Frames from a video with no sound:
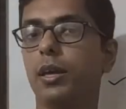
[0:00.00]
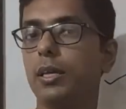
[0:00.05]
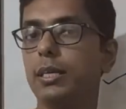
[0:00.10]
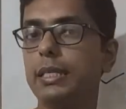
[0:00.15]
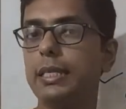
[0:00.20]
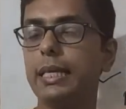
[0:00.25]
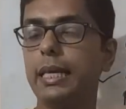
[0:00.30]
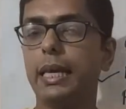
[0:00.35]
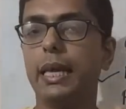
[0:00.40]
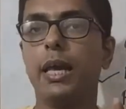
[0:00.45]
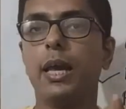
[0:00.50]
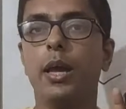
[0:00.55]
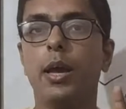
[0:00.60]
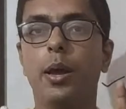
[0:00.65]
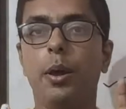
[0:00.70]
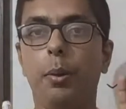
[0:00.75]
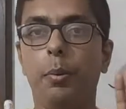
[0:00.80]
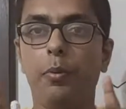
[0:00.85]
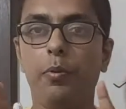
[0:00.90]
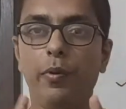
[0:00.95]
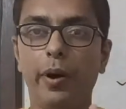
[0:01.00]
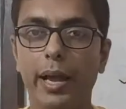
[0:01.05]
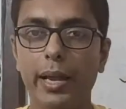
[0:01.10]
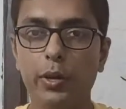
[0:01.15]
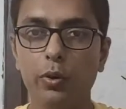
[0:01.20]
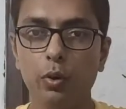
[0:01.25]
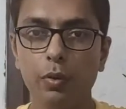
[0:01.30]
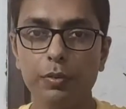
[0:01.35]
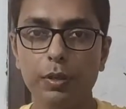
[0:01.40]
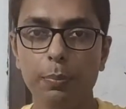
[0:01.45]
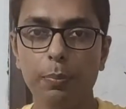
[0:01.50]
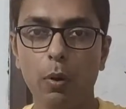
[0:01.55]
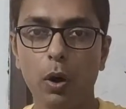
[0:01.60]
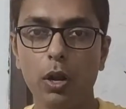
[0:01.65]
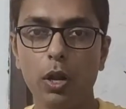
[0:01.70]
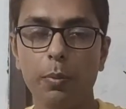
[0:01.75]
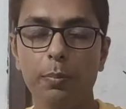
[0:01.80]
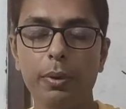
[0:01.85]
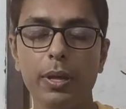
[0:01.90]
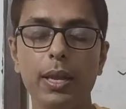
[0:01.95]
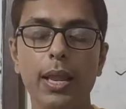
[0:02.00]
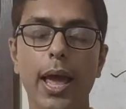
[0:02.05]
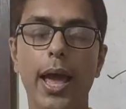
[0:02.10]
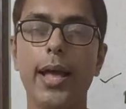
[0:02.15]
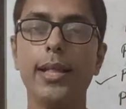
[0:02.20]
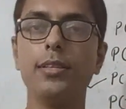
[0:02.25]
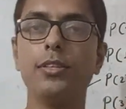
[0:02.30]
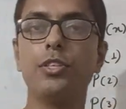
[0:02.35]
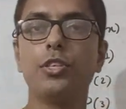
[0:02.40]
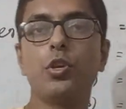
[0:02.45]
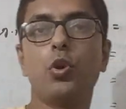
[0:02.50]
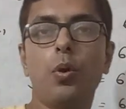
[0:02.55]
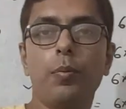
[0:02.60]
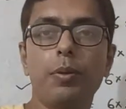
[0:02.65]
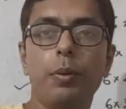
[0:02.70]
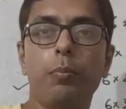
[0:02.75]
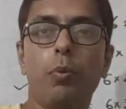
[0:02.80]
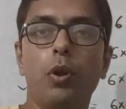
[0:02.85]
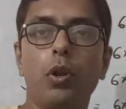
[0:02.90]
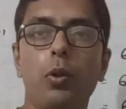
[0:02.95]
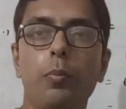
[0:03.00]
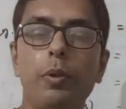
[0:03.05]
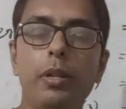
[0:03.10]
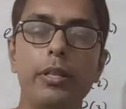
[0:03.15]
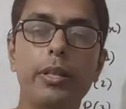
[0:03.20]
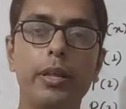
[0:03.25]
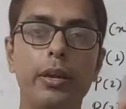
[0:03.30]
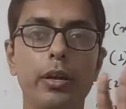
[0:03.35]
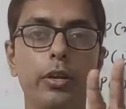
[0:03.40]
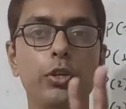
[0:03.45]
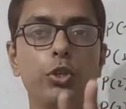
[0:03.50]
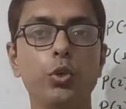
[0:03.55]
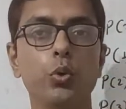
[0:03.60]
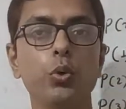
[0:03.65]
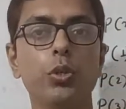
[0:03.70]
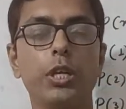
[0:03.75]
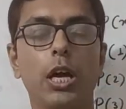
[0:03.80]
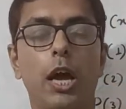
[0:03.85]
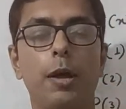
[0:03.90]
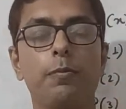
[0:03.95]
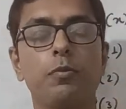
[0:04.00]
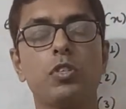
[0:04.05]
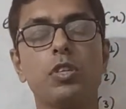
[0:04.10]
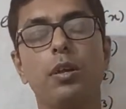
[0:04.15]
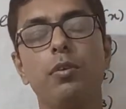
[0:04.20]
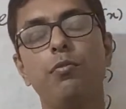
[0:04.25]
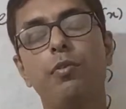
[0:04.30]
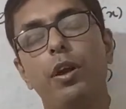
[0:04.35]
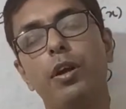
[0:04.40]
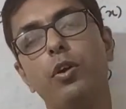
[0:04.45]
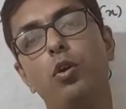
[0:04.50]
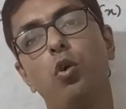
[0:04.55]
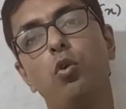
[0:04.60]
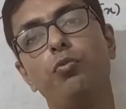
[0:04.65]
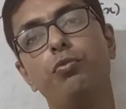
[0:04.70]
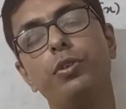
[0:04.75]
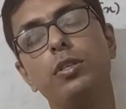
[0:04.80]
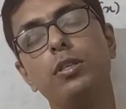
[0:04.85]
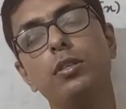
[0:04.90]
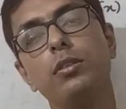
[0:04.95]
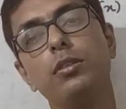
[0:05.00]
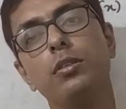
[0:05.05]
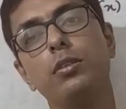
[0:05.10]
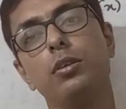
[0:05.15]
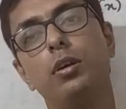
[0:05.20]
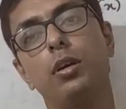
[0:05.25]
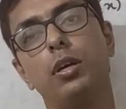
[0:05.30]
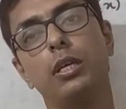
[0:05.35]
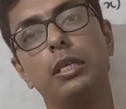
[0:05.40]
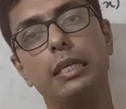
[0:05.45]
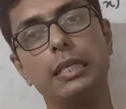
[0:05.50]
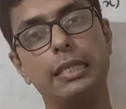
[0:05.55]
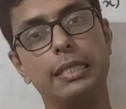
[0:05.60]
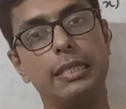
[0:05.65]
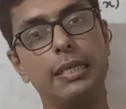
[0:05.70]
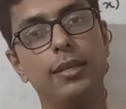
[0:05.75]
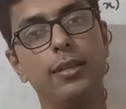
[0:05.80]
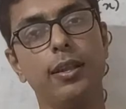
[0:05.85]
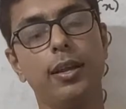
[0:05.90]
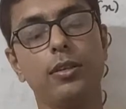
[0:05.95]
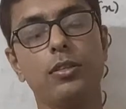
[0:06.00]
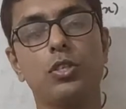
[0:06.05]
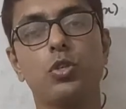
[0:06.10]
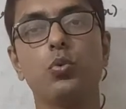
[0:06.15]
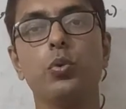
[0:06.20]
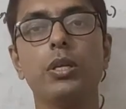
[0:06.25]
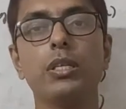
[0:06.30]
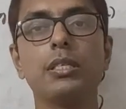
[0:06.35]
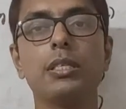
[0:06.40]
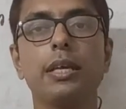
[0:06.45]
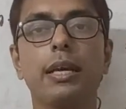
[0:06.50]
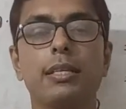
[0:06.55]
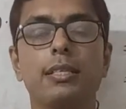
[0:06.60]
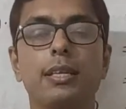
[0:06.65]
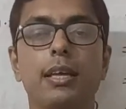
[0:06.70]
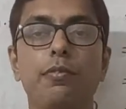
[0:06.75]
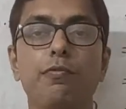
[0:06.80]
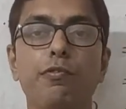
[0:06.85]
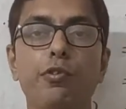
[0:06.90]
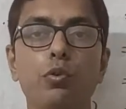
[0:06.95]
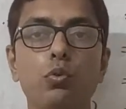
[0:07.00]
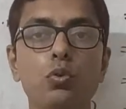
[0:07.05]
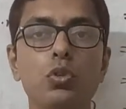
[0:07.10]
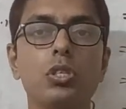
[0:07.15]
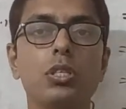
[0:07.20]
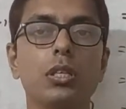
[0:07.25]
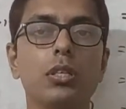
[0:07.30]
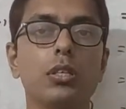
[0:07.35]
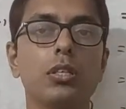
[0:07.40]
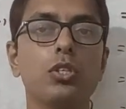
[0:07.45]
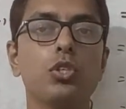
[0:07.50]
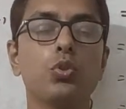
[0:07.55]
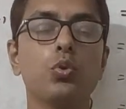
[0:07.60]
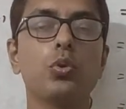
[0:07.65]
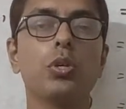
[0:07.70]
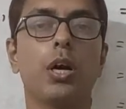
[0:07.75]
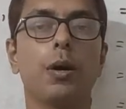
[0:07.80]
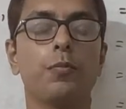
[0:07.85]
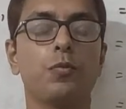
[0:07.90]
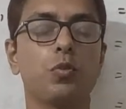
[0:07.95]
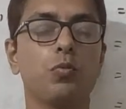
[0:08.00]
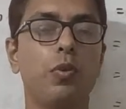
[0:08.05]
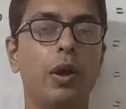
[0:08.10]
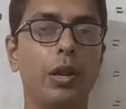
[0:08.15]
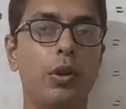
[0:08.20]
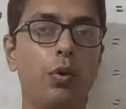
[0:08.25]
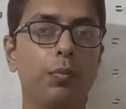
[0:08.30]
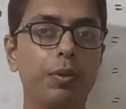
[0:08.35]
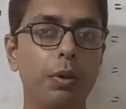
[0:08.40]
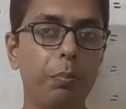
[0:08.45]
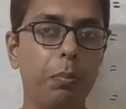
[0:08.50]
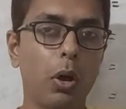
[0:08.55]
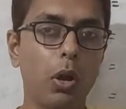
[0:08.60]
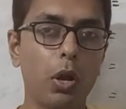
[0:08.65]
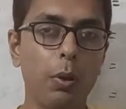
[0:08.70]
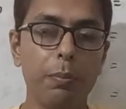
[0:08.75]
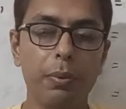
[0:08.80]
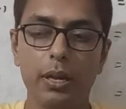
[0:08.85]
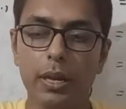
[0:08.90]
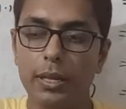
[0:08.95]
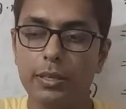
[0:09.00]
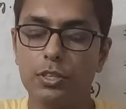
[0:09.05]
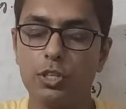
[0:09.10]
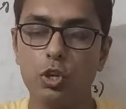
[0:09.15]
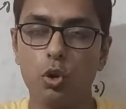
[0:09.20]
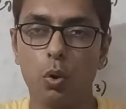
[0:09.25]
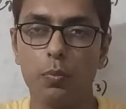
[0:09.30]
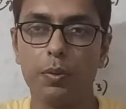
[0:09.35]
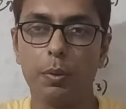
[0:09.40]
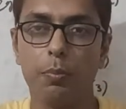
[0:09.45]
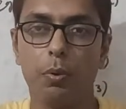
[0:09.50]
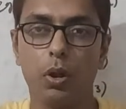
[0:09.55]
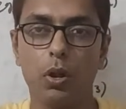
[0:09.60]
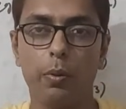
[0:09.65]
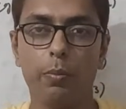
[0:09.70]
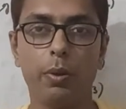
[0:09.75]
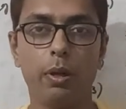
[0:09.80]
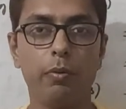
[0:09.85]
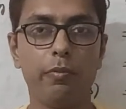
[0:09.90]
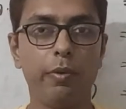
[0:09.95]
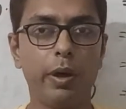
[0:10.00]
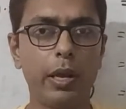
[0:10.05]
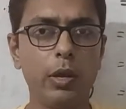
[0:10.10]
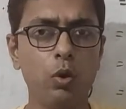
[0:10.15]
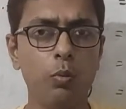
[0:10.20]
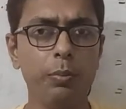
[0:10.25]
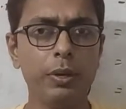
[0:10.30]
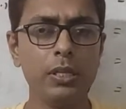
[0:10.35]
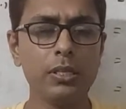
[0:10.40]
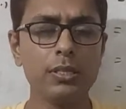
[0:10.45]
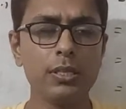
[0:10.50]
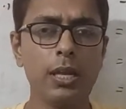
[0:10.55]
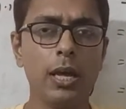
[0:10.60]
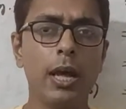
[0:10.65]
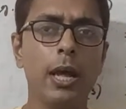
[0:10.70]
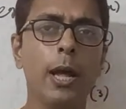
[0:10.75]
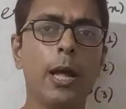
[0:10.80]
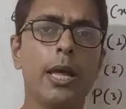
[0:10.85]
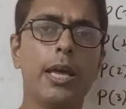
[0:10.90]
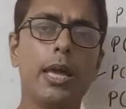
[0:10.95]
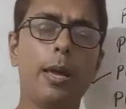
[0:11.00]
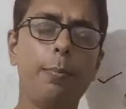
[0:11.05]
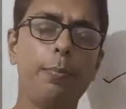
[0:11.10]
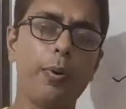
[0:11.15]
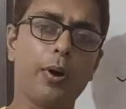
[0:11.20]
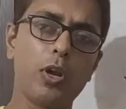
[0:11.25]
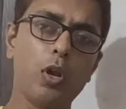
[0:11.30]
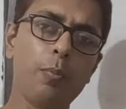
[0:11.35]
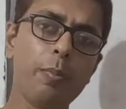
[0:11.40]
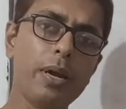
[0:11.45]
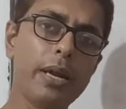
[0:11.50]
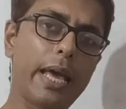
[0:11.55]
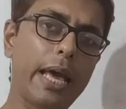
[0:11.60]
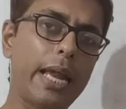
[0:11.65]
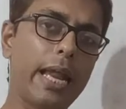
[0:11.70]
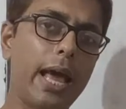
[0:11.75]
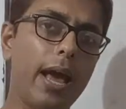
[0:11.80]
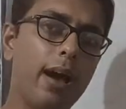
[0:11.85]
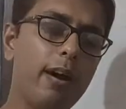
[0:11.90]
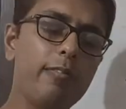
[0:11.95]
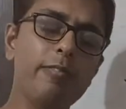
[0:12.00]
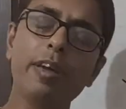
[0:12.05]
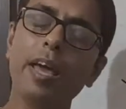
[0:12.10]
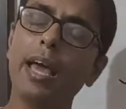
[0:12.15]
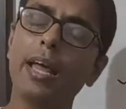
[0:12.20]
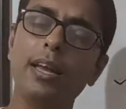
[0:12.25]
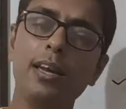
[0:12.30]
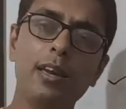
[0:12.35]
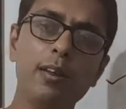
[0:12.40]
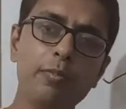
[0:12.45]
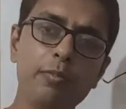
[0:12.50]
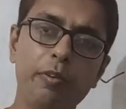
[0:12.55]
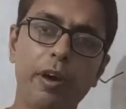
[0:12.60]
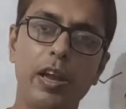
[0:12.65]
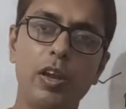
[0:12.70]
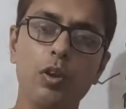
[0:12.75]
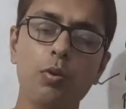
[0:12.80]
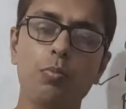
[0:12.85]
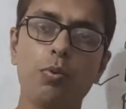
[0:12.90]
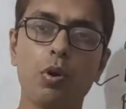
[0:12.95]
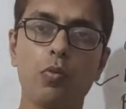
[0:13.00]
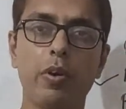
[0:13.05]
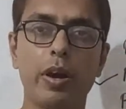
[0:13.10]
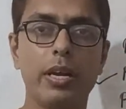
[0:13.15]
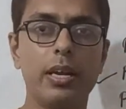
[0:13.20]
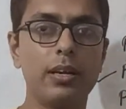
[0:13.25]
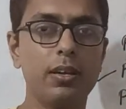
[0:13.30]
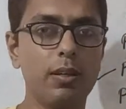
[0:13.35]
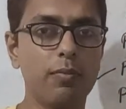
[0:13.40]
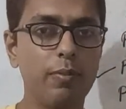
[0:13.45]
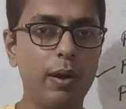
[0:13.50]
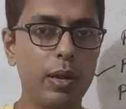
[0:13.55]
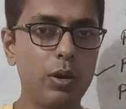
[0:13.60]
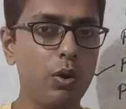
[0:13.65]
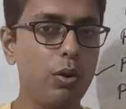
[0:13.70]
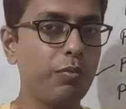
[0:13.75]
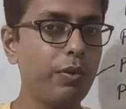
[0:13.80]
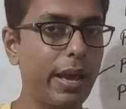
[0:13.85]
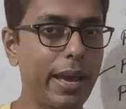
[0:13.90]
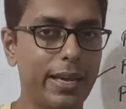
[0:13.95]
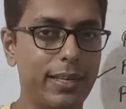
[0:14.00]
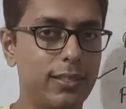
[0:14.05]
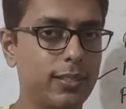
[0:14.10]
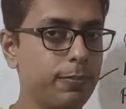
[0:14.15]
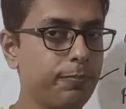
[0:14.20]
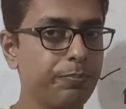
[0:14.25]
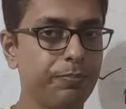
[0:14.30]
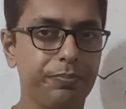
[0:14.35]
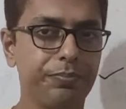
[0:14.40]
See, value of the polynomial and 0 of the polynomial, there are two terms, and very often it is seen that students get confused in these two terms, value of the polynomial and 0 of the polynomial. Value means a polynomial can have any value provided the value of x.